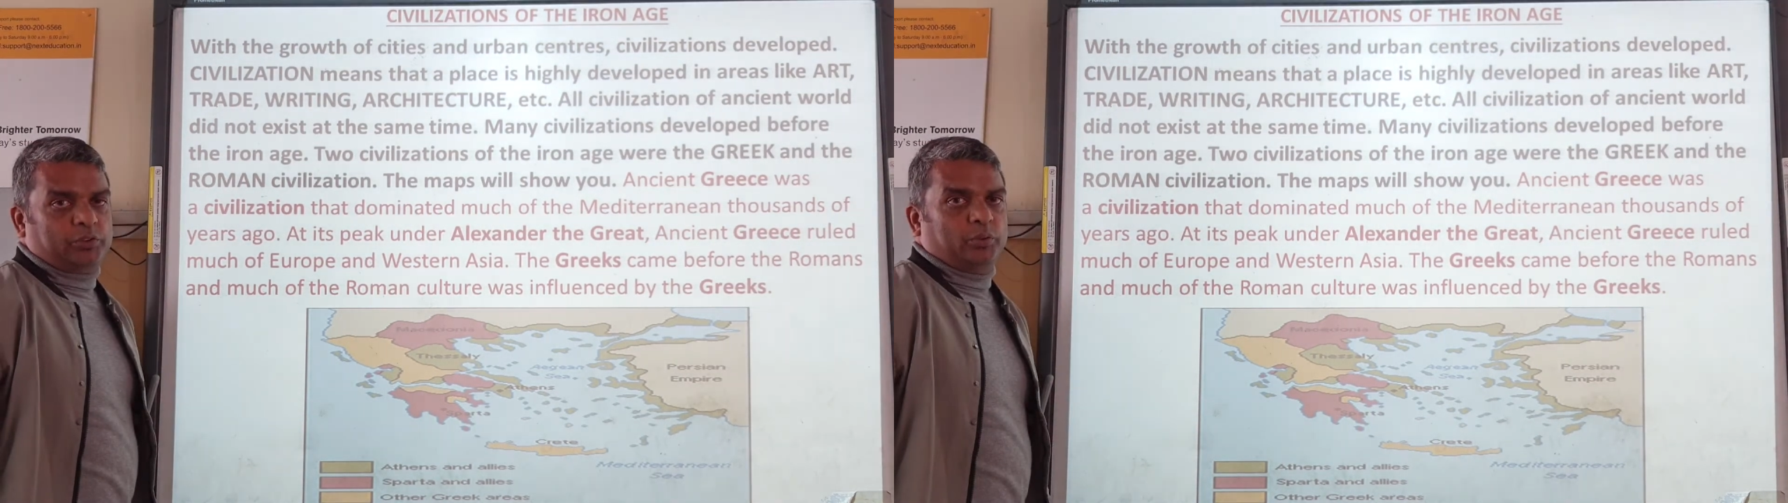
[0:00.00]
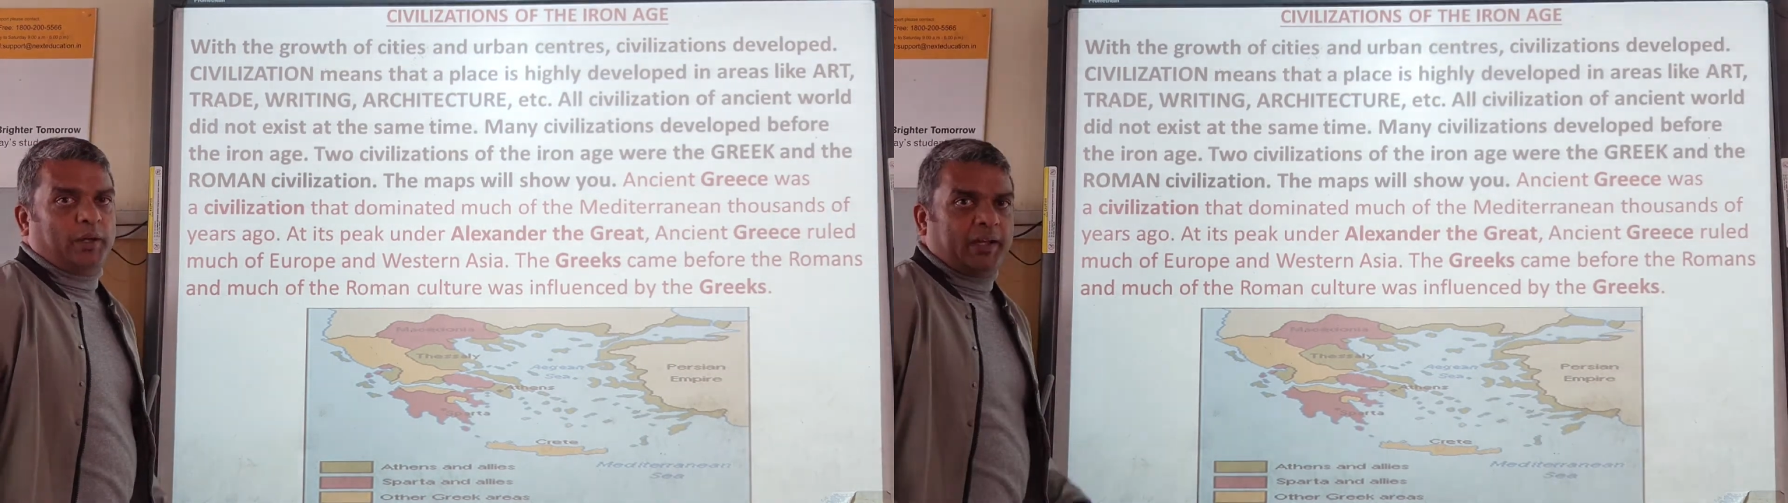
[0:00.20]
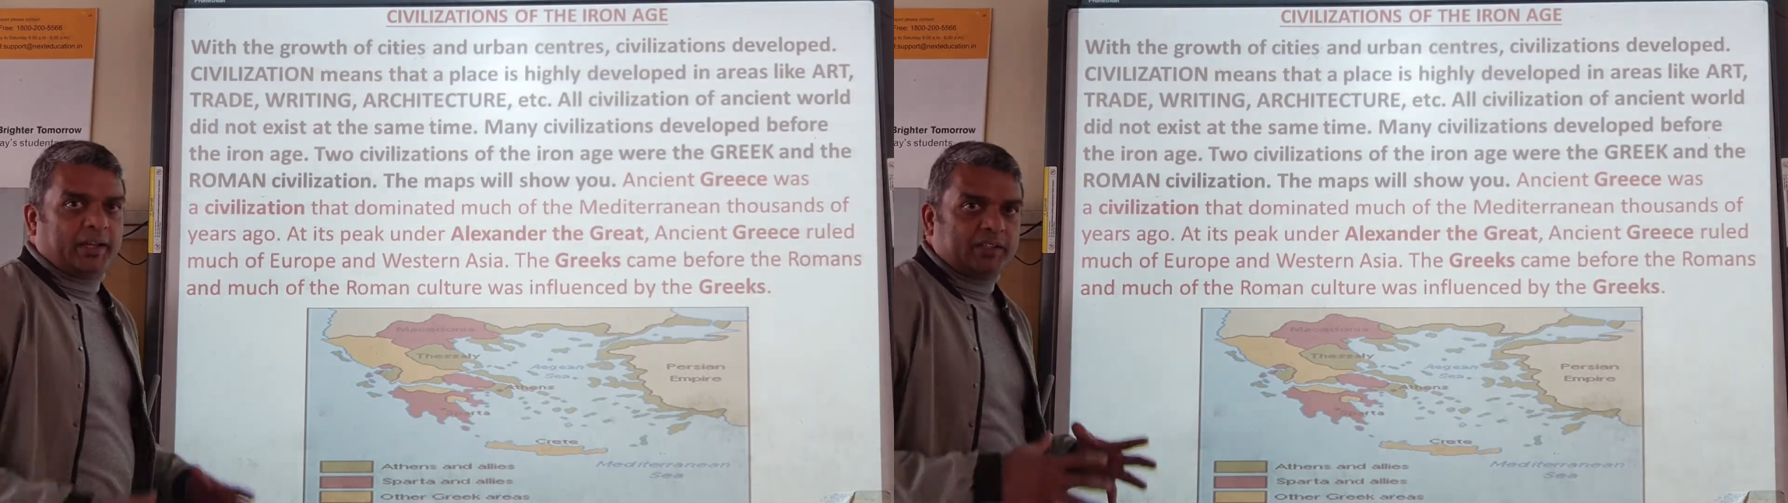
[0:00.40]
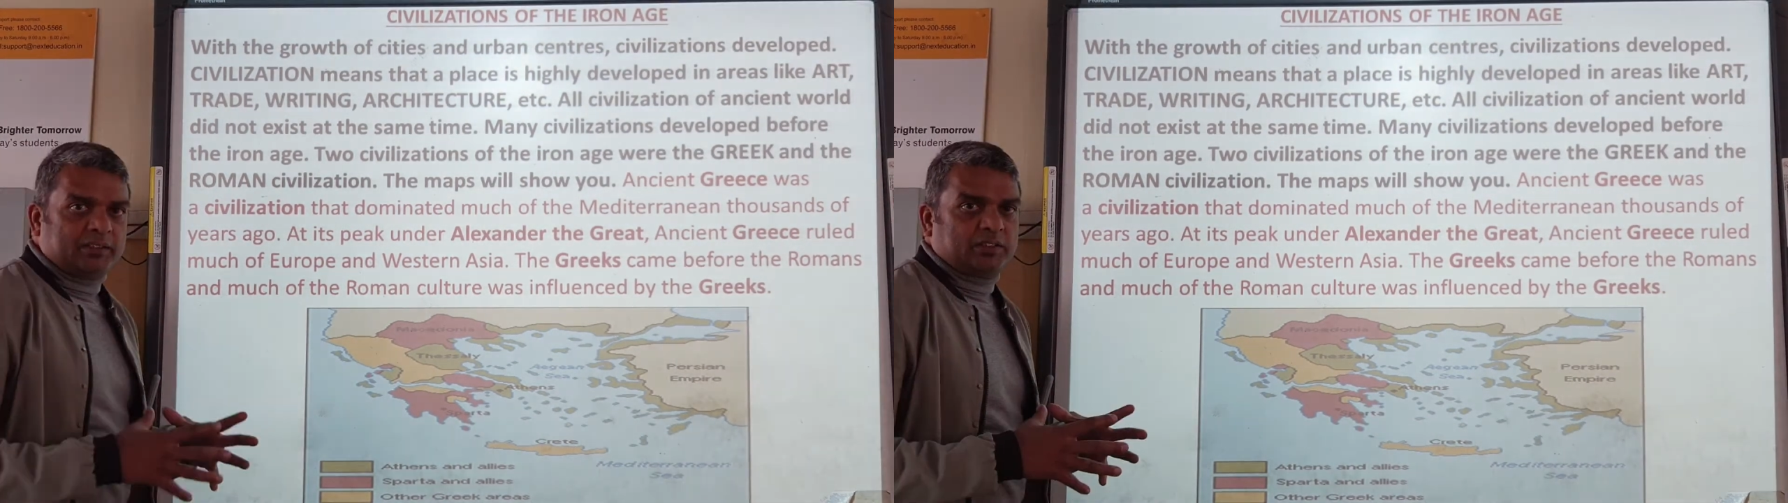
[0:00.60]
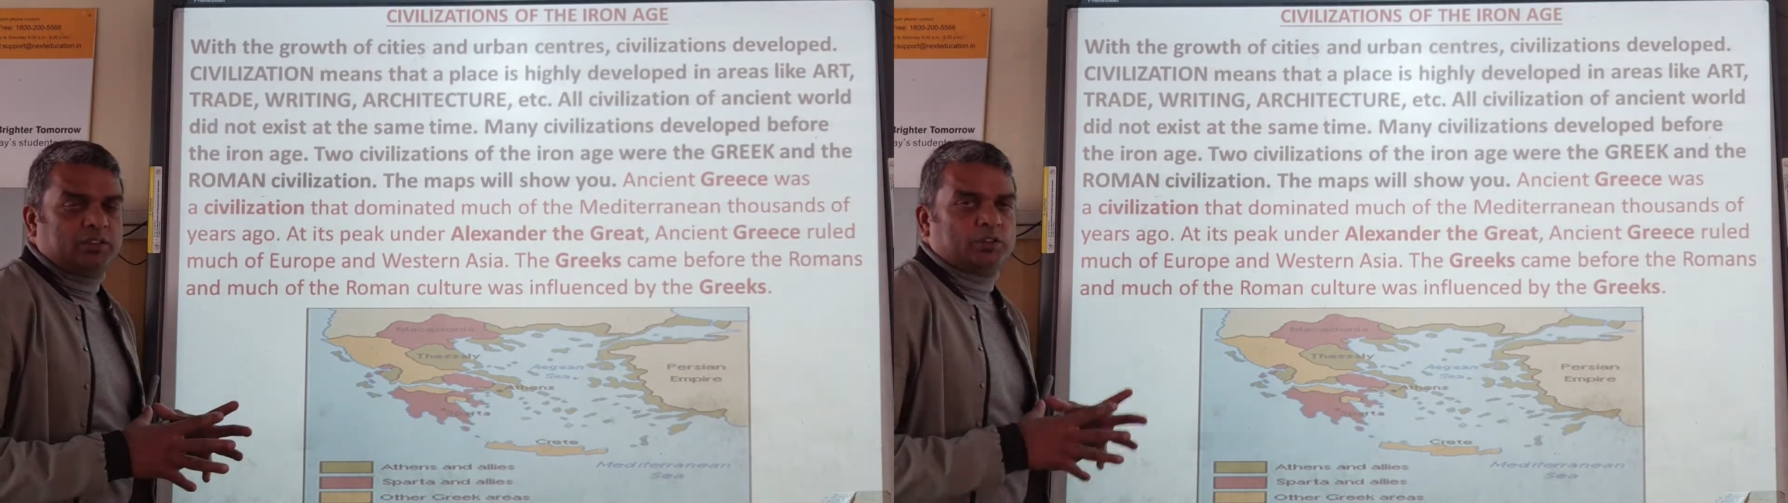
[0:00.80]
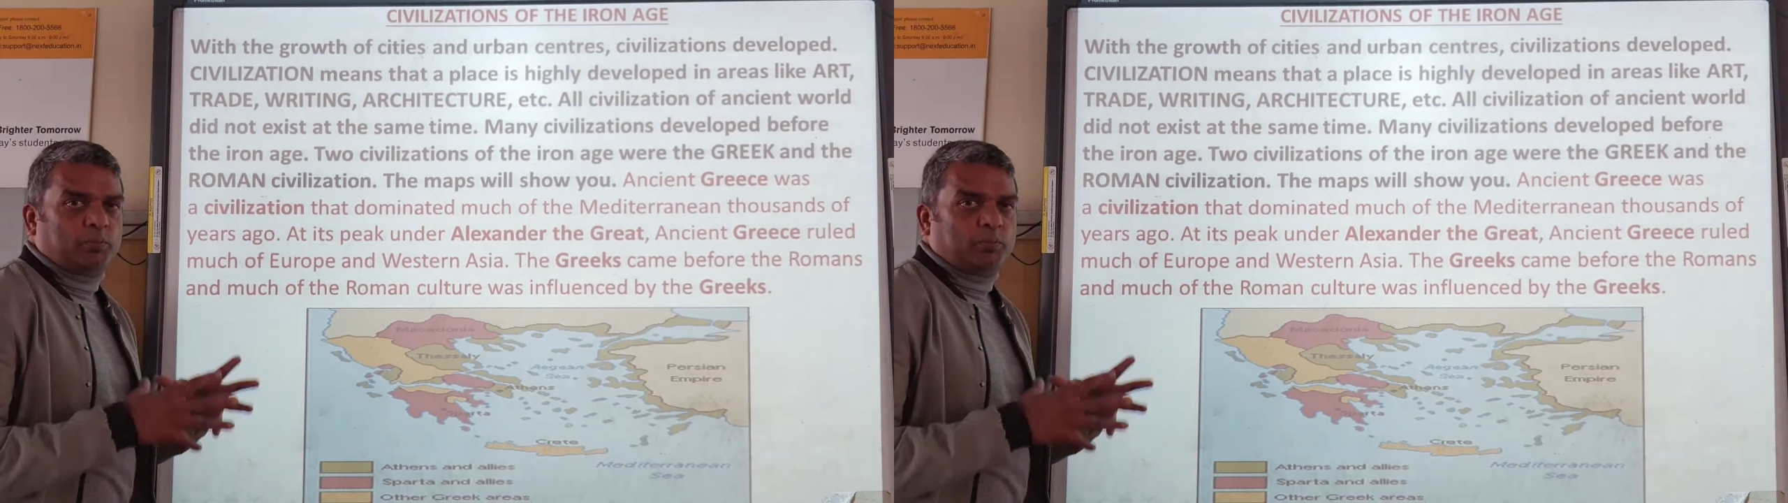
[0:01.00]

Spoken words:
So as